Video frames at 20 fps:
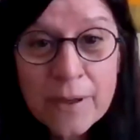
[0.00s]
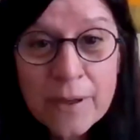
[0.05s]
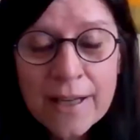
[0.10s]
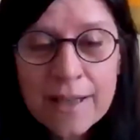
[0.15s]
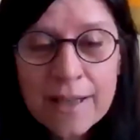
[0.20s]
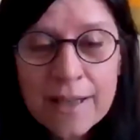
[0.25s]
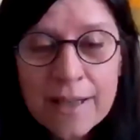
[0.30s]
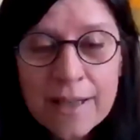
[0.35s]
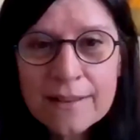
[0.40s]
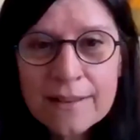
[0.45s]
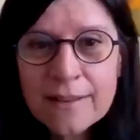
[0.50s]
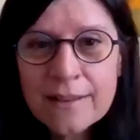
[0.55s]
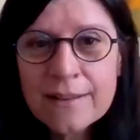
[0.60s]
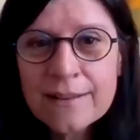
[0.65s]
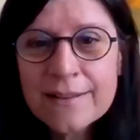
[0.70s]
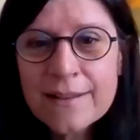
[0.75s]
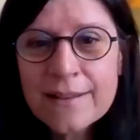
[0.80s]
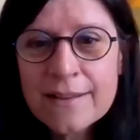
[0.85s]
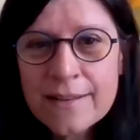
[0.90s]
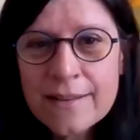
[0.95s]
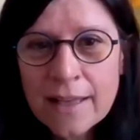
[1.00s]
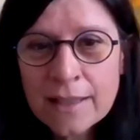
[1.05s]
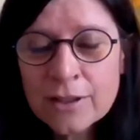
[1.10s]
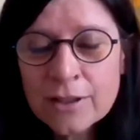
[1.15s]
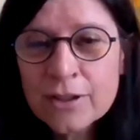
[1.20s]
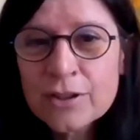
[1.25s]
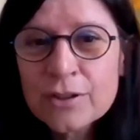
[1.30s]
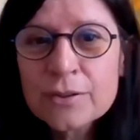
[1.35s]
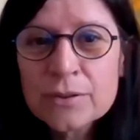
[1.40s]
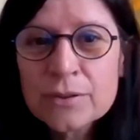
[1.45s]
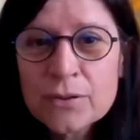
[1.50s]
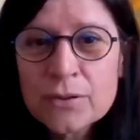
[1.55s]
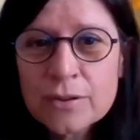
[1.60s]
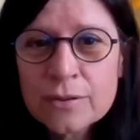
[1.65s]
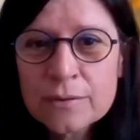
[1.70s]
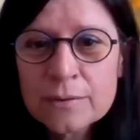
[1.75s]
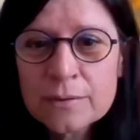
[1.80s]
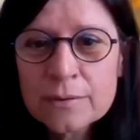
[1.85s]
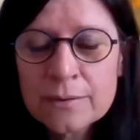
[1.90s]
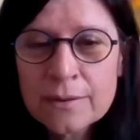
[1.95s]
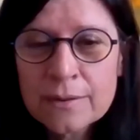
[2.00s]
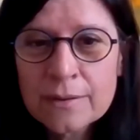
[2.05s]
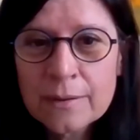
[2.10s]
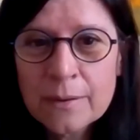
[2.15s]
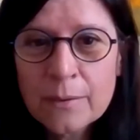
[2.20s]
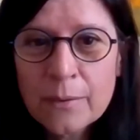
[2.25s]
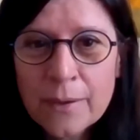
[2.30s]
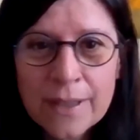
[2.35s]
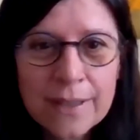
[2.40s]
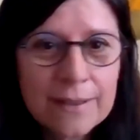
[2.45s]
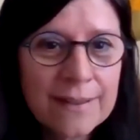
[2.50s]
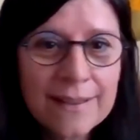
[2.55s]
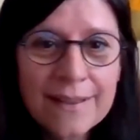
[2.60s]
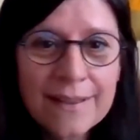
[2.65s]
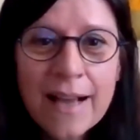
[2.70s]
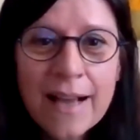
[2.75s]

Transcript: well, thank you to, well,